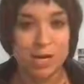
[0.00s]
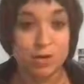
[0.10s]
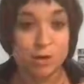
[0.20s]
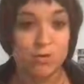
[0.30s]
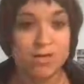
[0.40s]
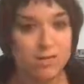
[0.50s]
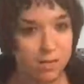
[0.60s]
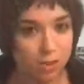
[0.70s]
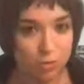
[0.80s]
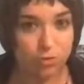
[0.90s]
You know, you
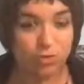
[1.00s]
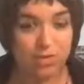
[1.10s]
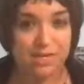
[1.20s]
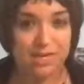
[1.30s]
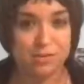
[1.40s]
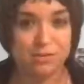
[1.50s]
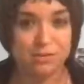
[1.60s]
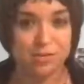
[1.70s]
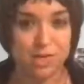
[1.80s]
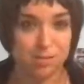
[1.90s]
can Google these
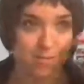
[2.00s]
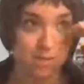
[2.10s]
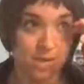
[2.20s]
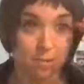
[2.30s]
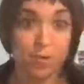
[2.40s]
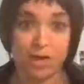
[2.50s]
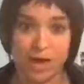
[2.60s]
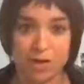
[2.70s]
answers that I'm